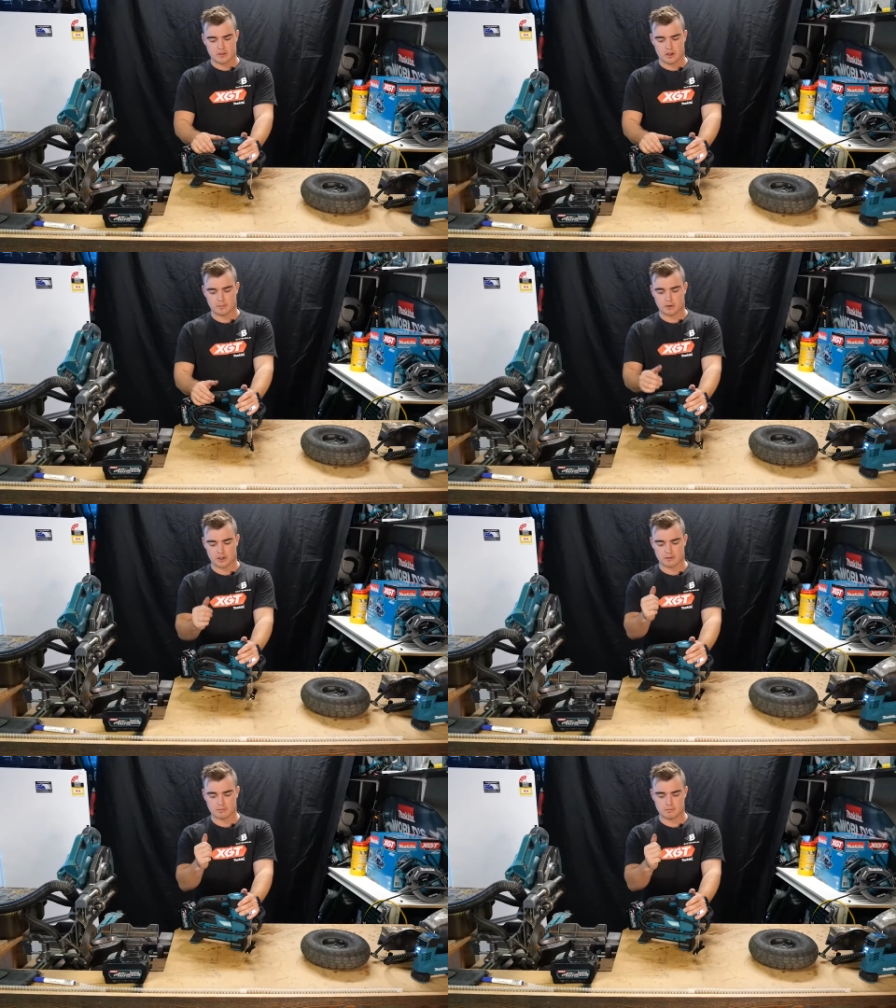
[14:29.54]
I'm
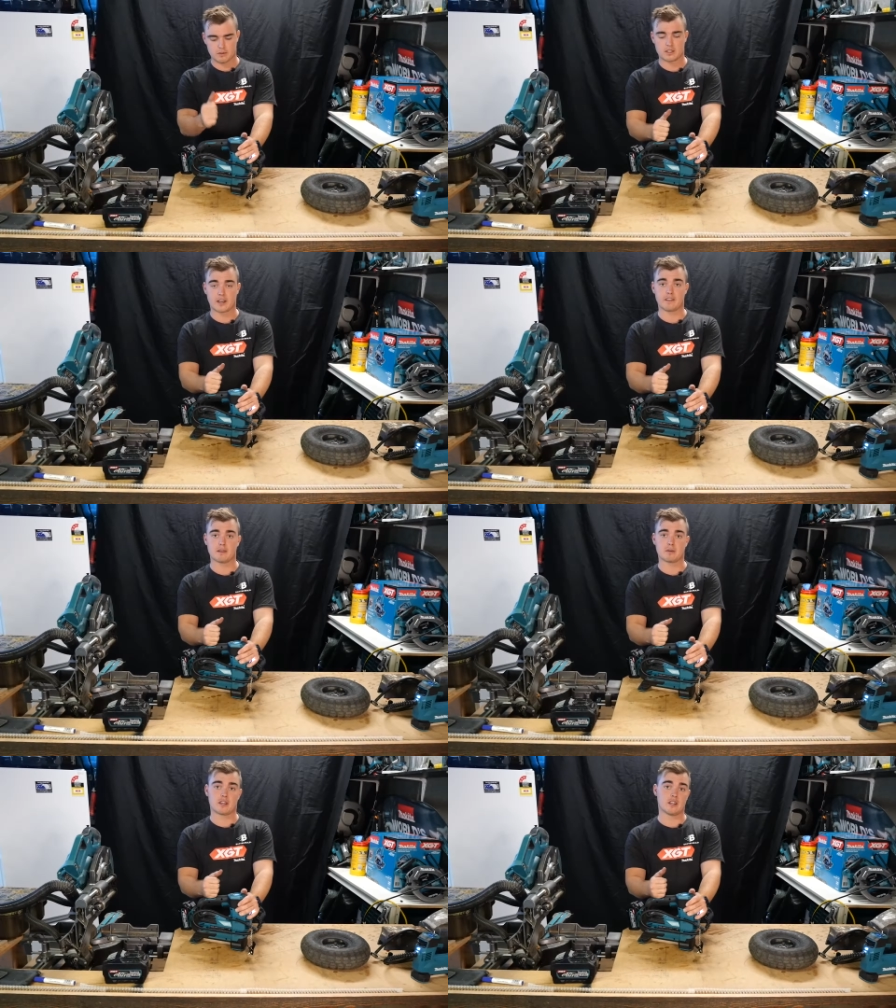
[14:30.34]
kind of gutted
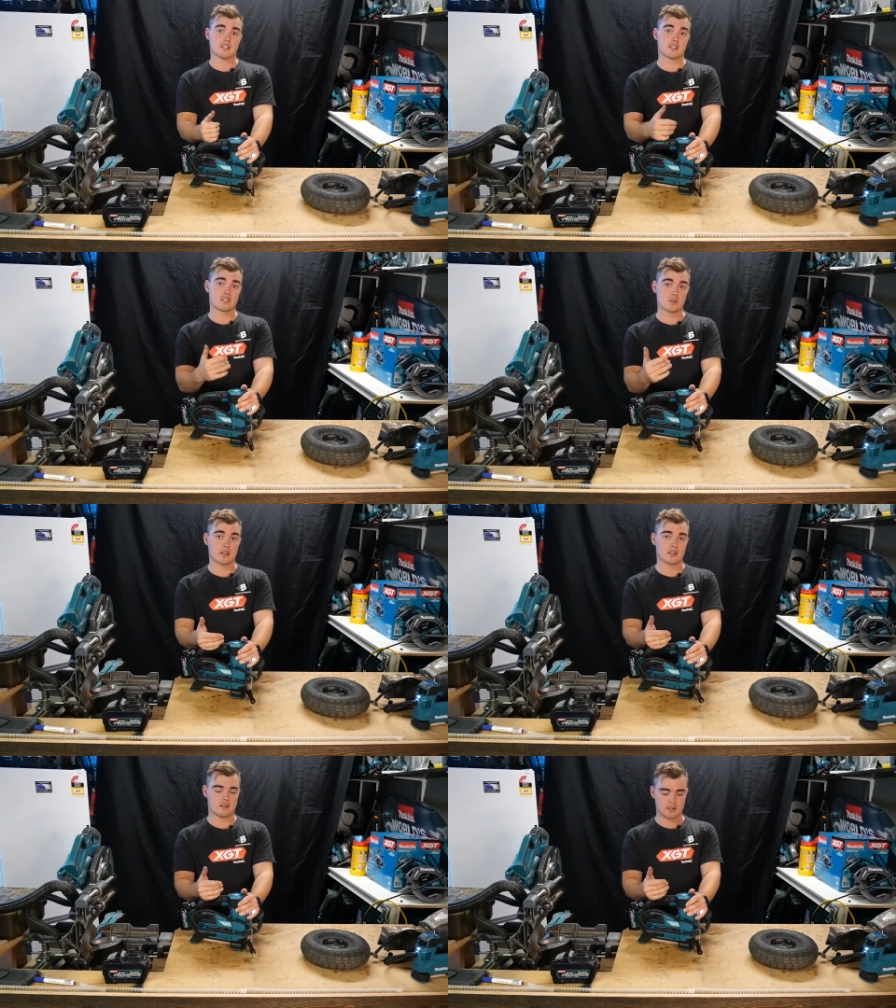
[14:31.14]
that Makita didn't do
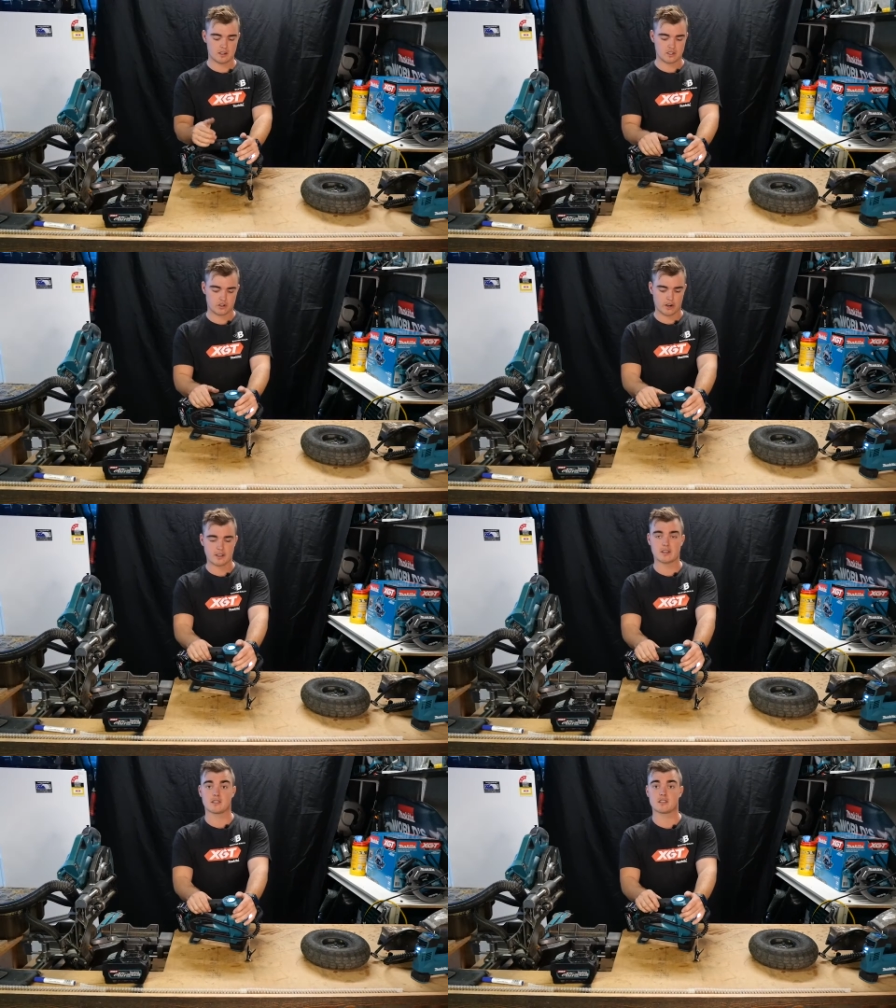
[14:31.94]
that and, integrate
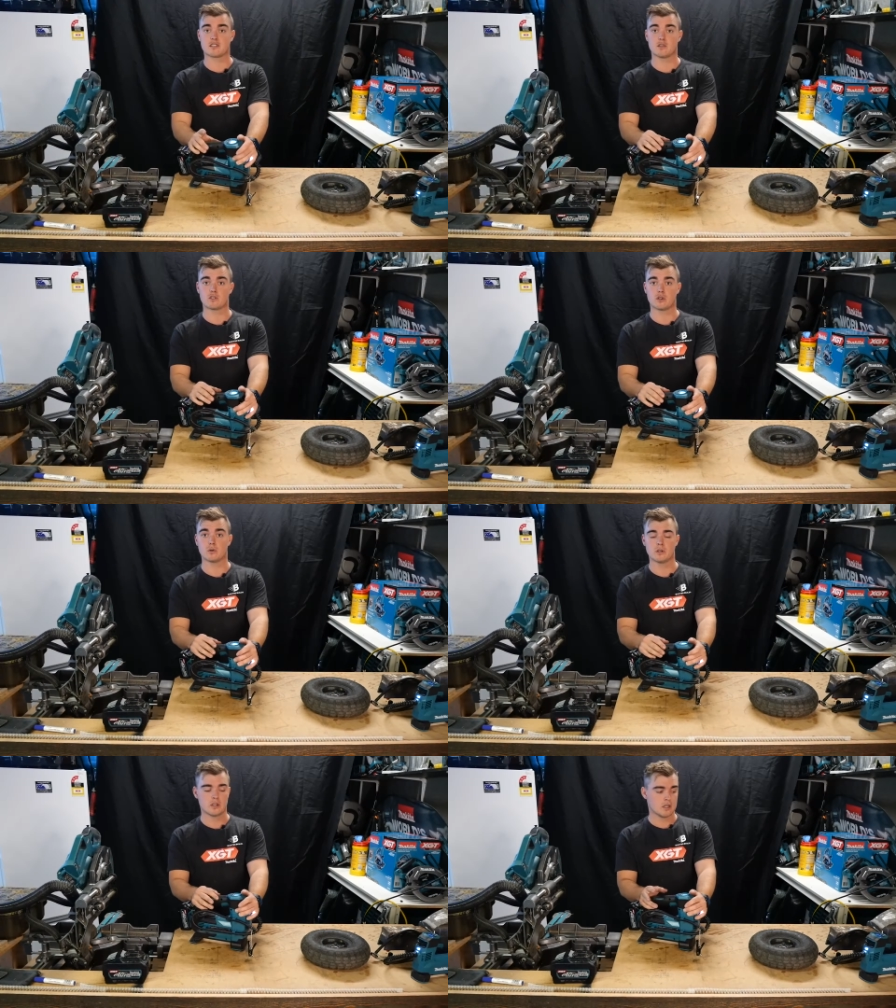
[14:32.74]
that into this new
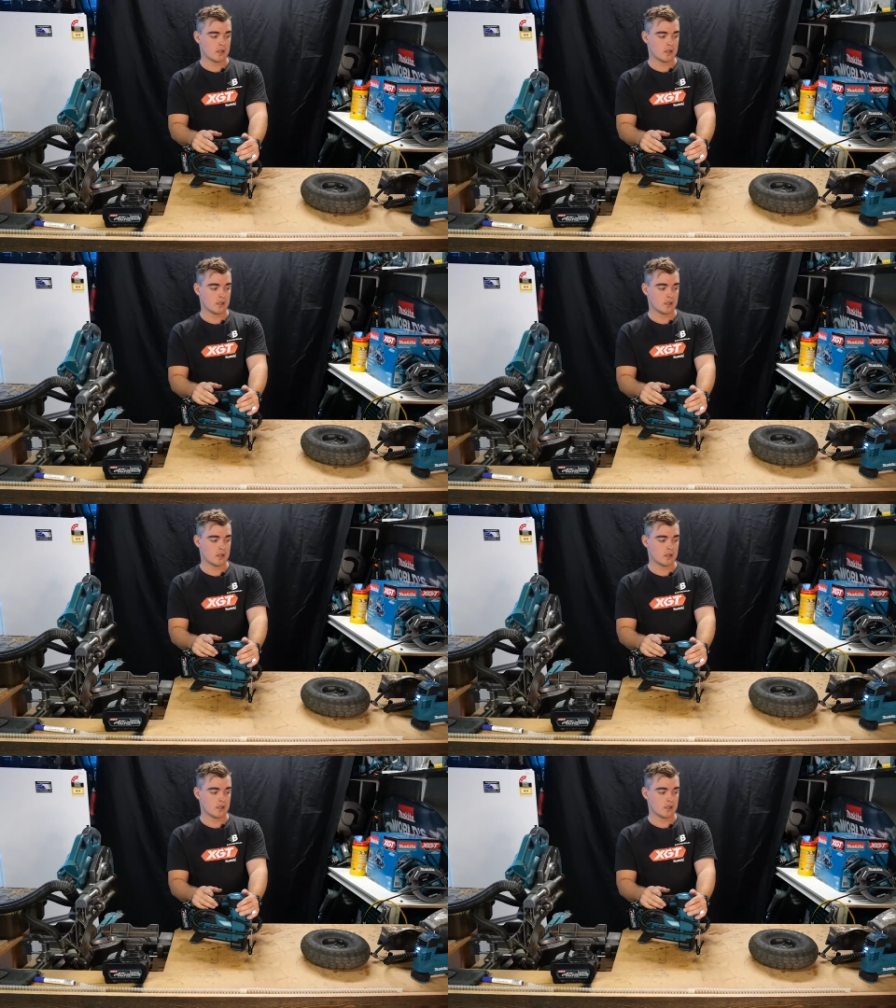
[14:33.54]
tool.